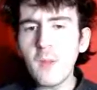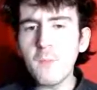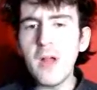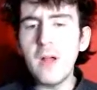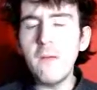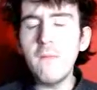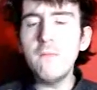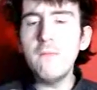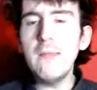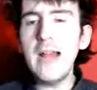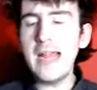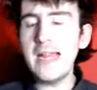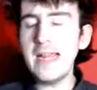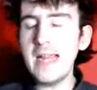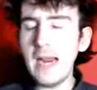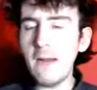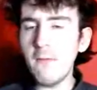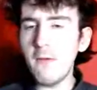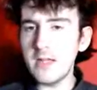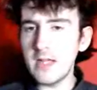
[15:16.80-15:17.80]
But
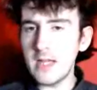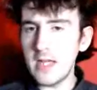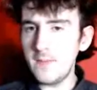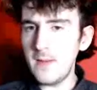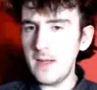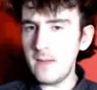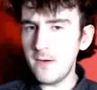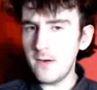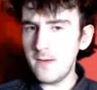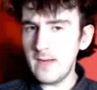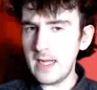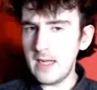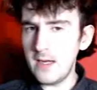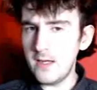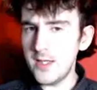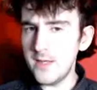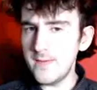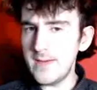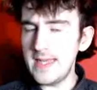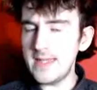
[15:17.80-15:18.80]
mainly what's going to be probably
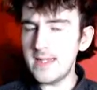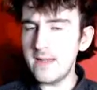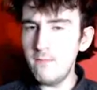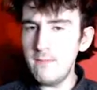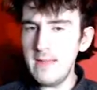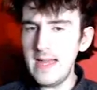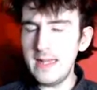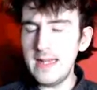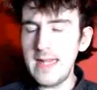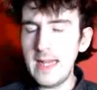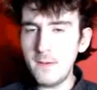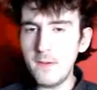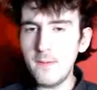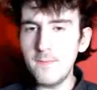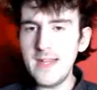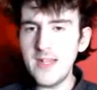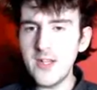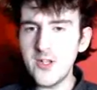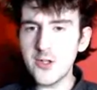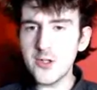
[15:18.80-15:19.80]
going to do it is the level
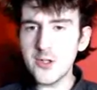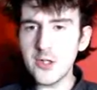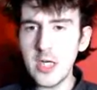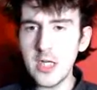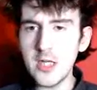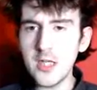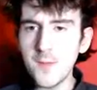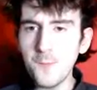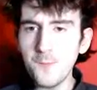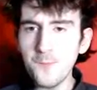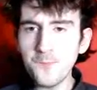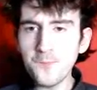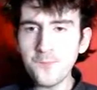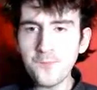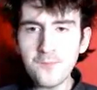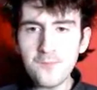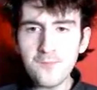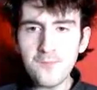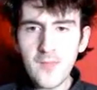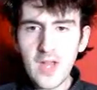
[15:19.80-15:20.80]
of mistrust.
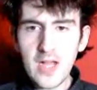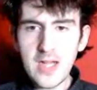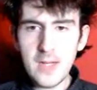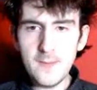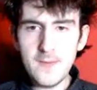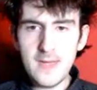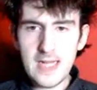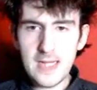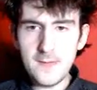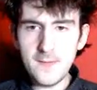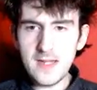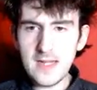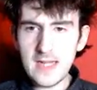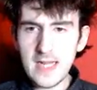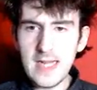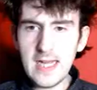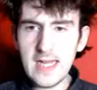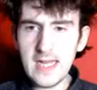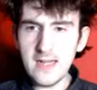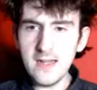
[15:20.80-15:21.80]
You know, particularly with
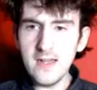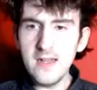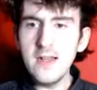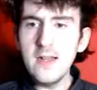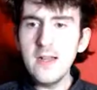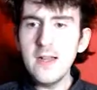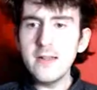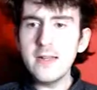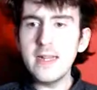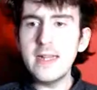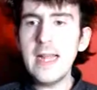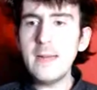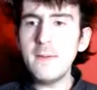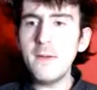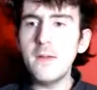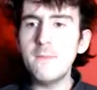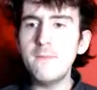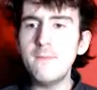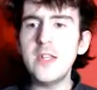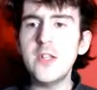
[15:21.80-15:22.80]
Skeen. The
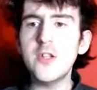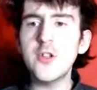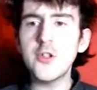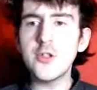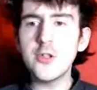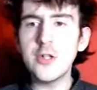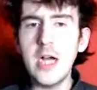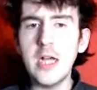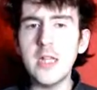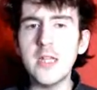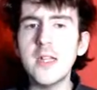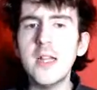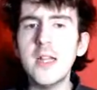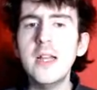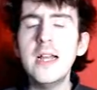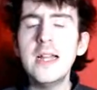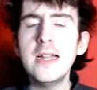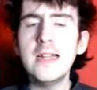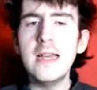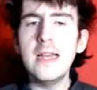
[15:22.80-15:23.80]
level of mistrust
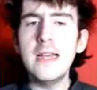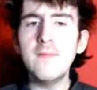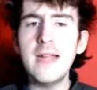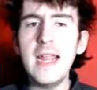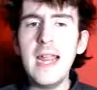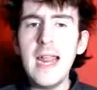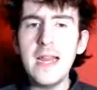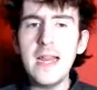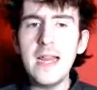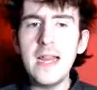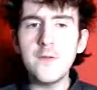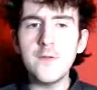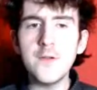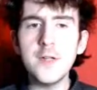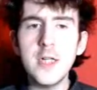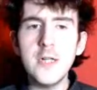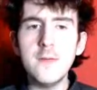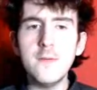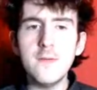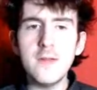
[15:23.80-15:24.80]
that's within the
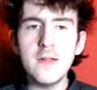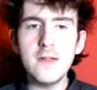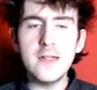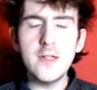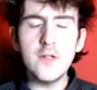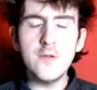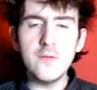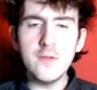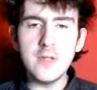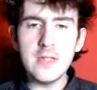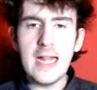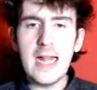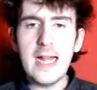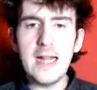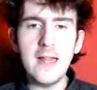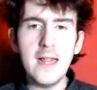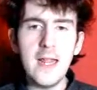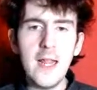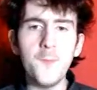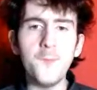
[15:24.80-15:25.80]
group towards
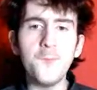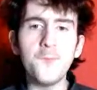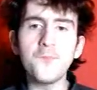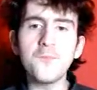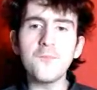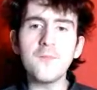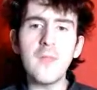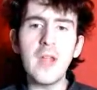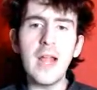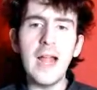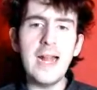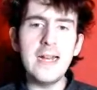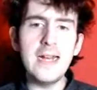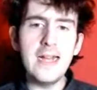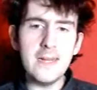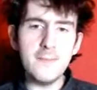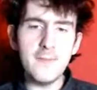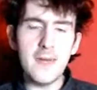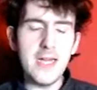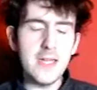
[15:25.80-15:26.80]
Cassian and
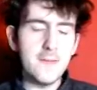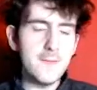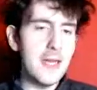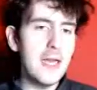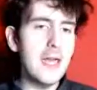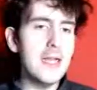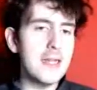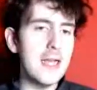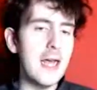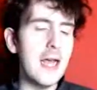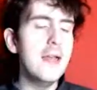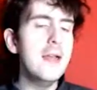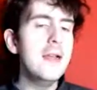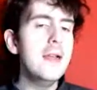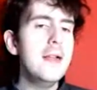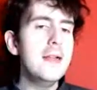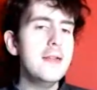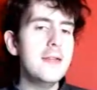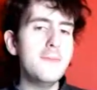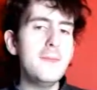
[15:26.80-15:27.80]
vice versa,
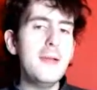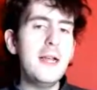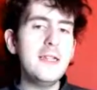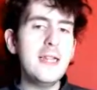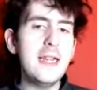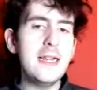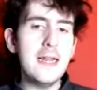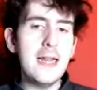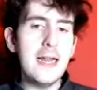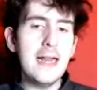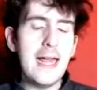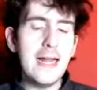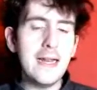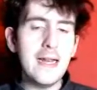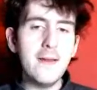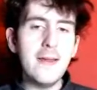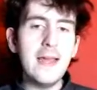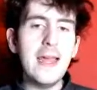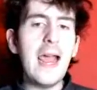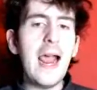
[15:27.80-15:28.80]
especially that they now
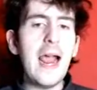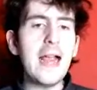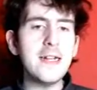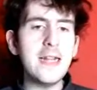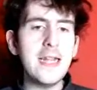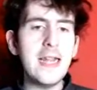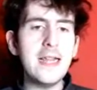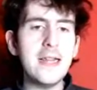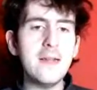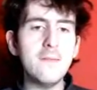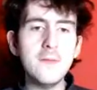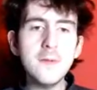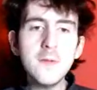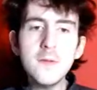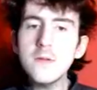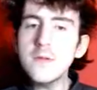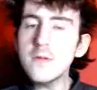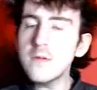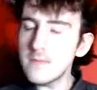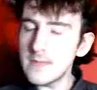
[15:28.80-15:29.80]
know he actually is a
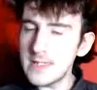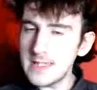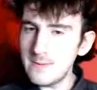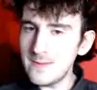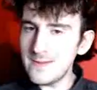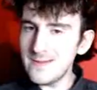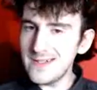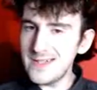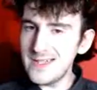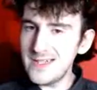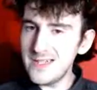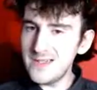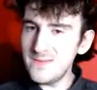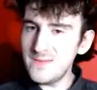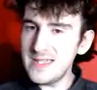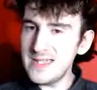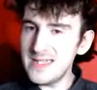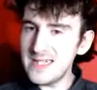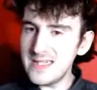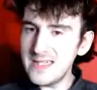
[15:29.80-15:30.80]
mercenary, he's not actually just
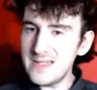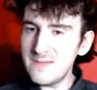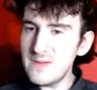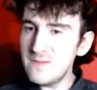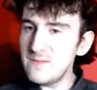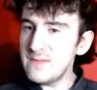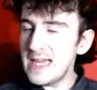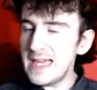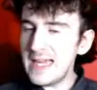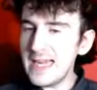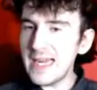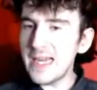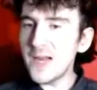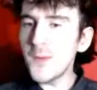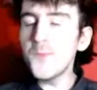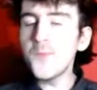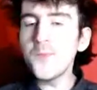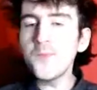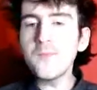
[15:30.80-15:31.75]
been there because he's been paid.